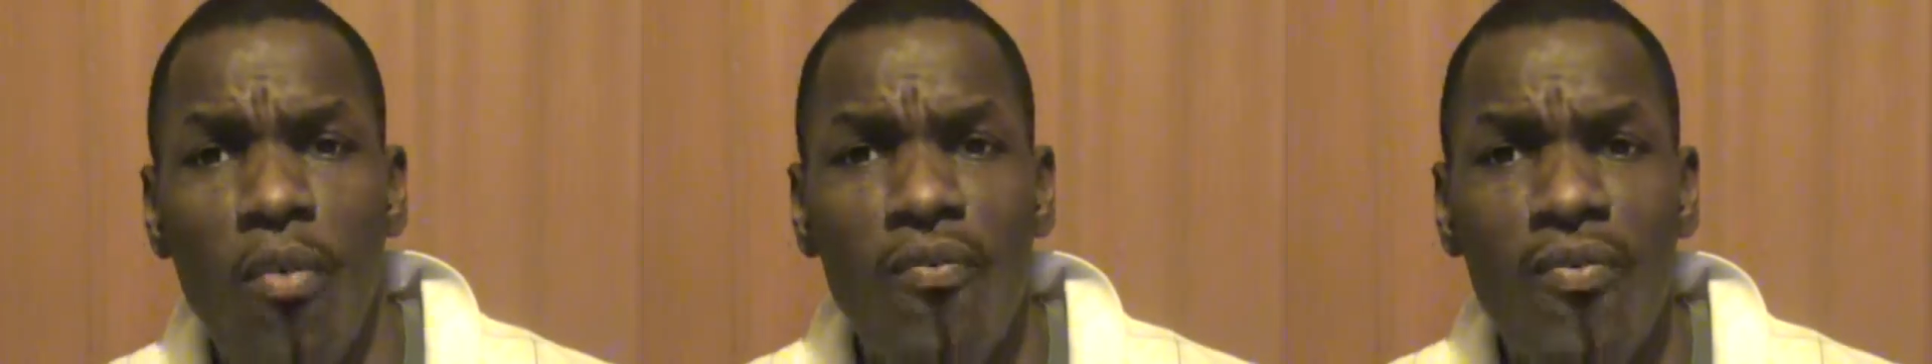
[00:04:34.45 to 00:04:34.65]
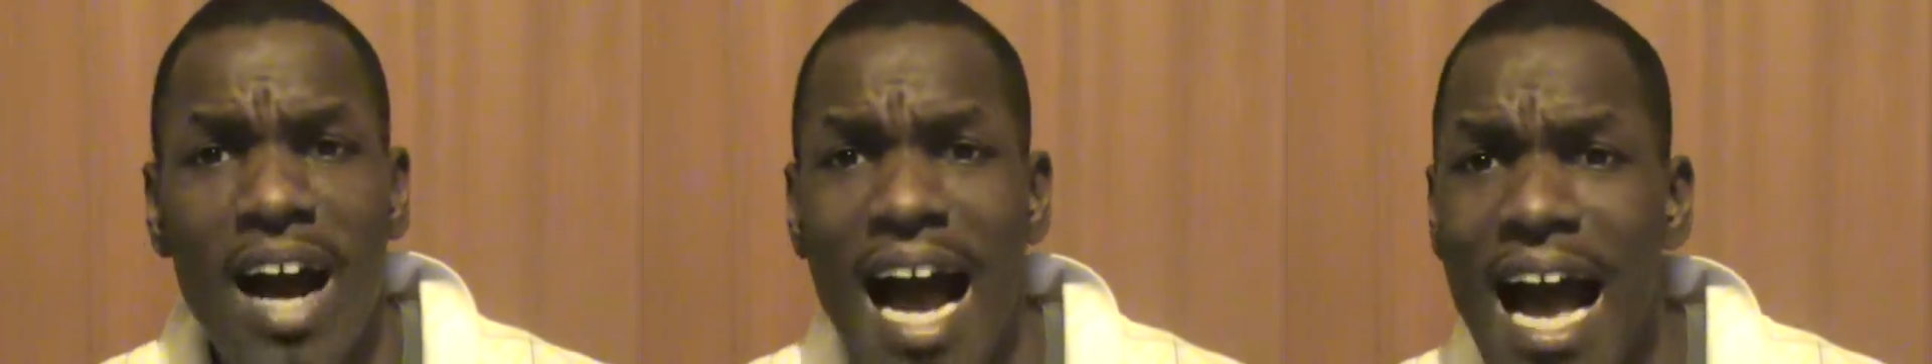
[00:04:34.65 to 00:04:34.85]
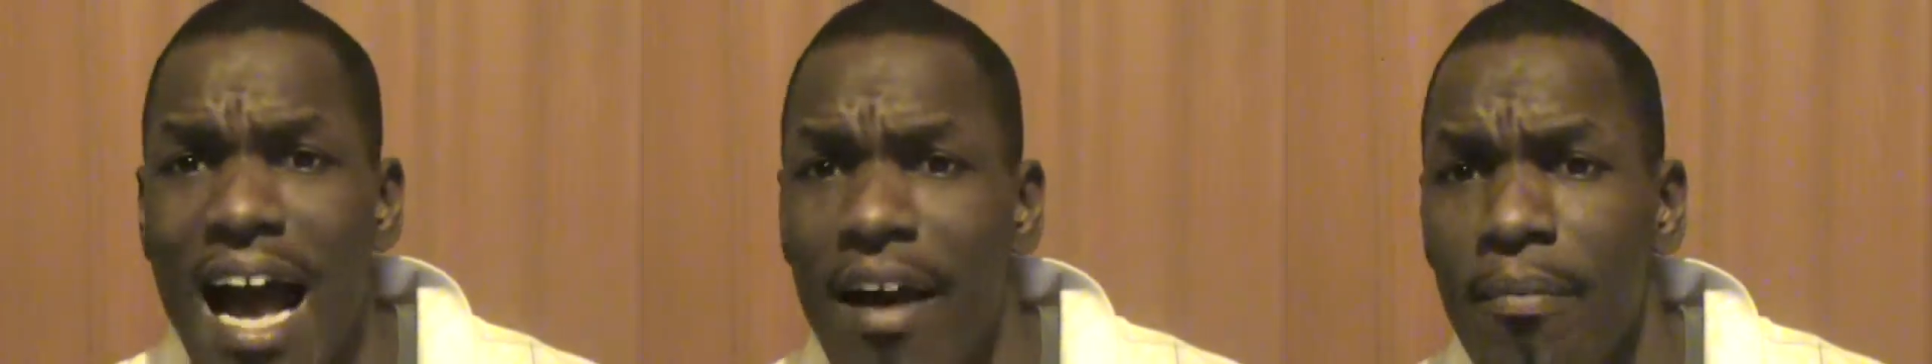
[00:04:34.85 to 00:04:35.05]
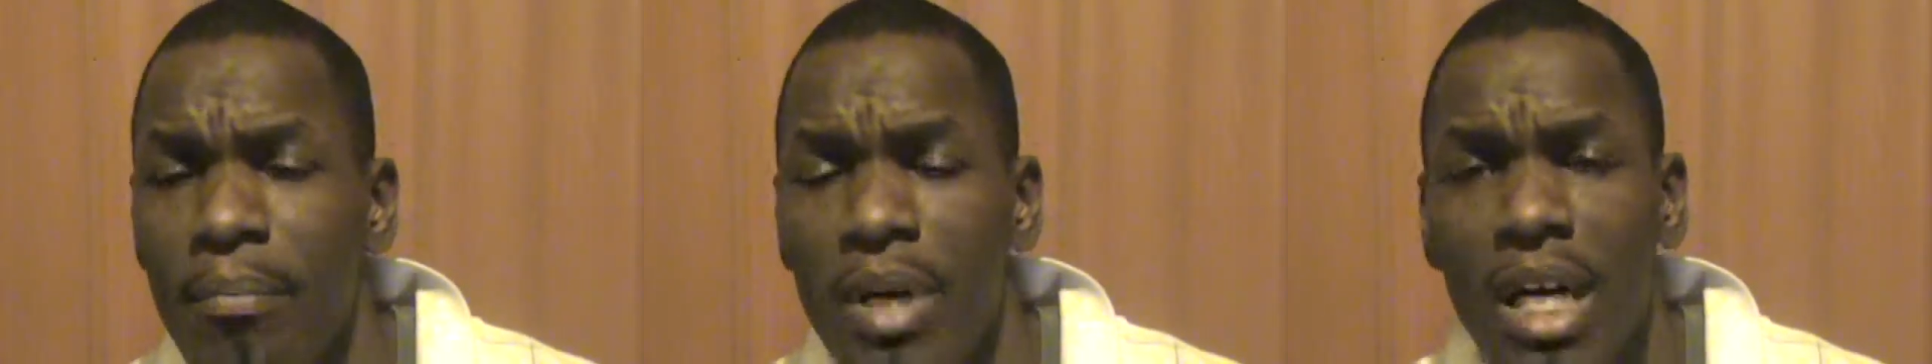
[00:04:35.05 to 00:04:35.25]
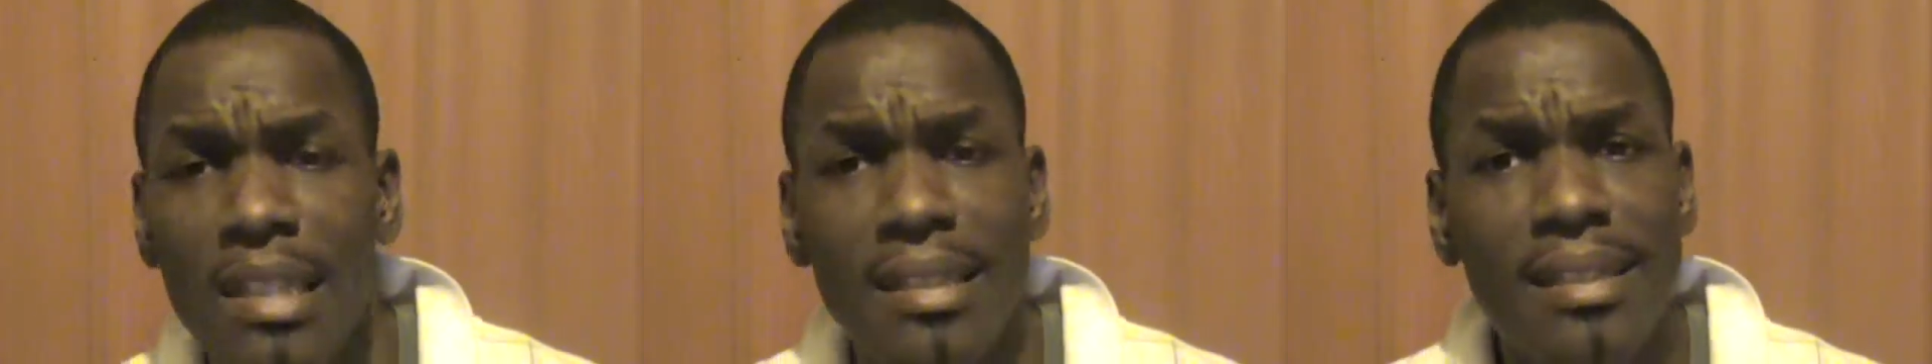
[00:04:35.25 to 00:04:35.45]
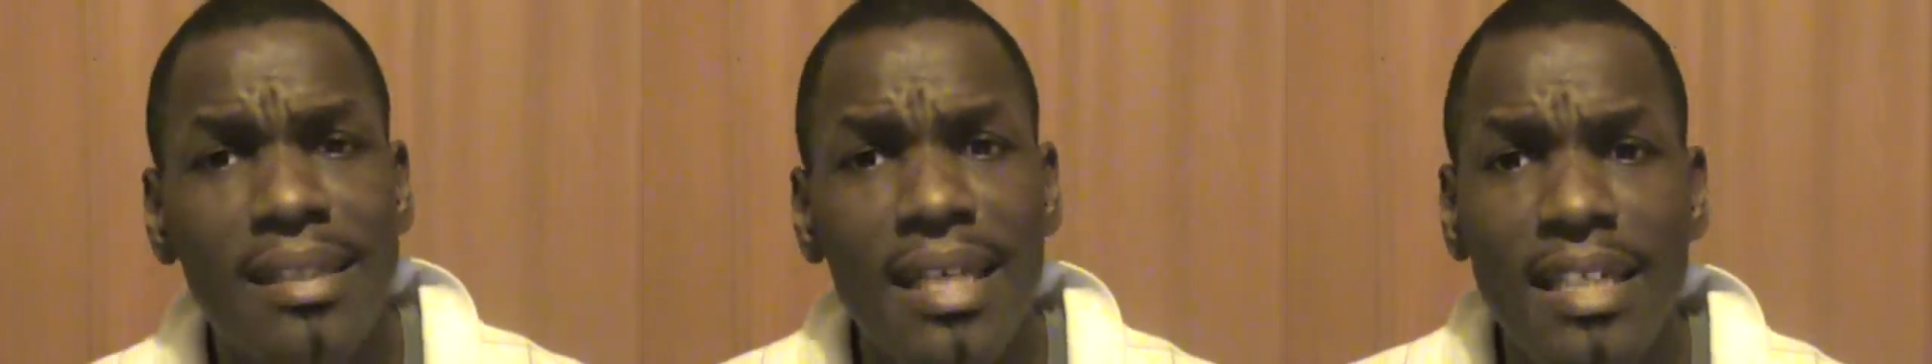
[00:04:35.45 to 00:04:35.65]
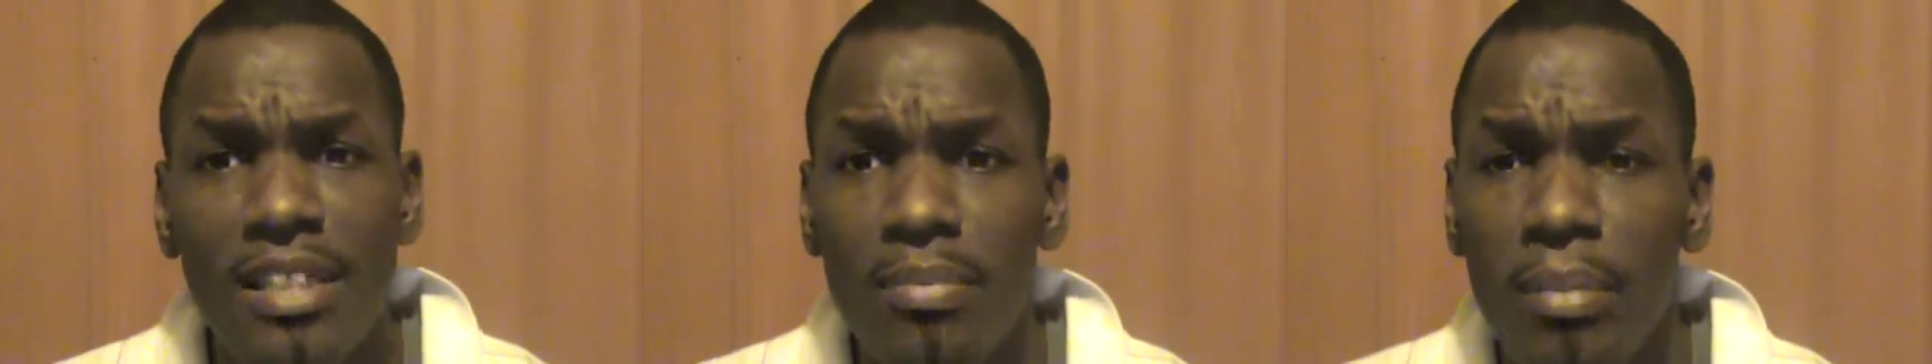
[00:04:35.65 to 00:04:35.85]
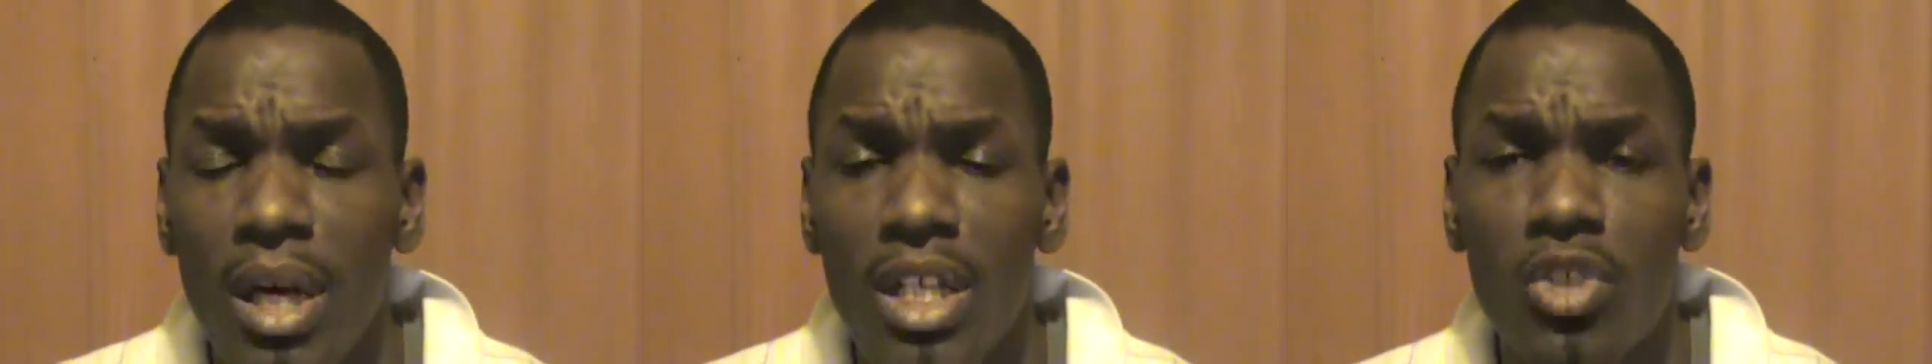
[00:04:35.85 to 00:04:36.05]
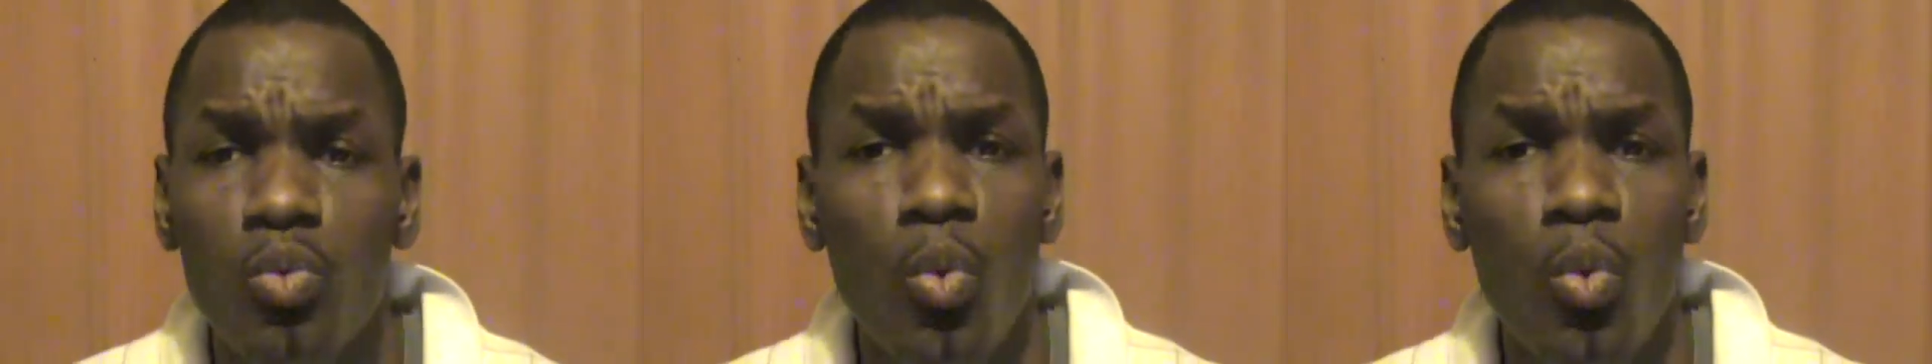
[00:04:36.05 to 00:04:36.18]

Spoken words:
5 months, 6 months,